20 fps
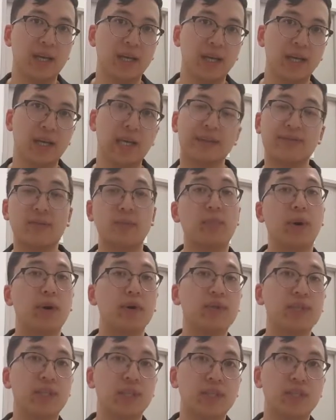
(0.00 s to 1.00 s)
even
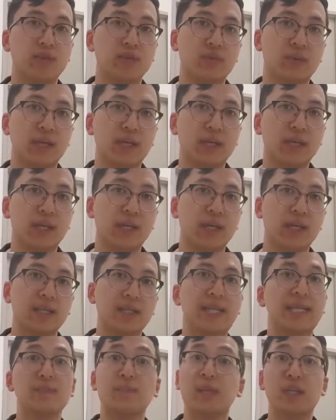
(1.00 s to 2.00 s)
post-injury,
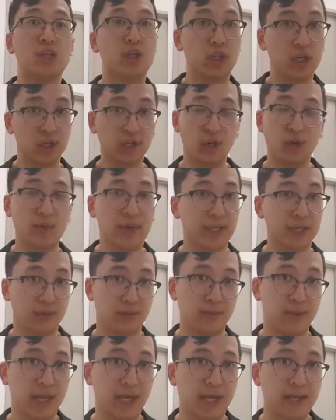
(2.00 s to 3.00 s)
doesn't mean you can go running
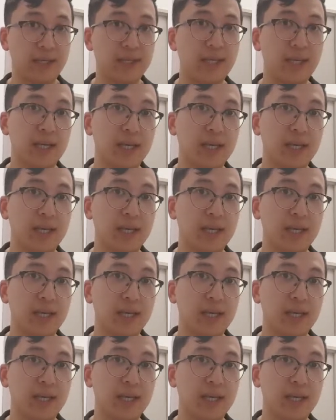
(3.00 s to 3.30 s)
around,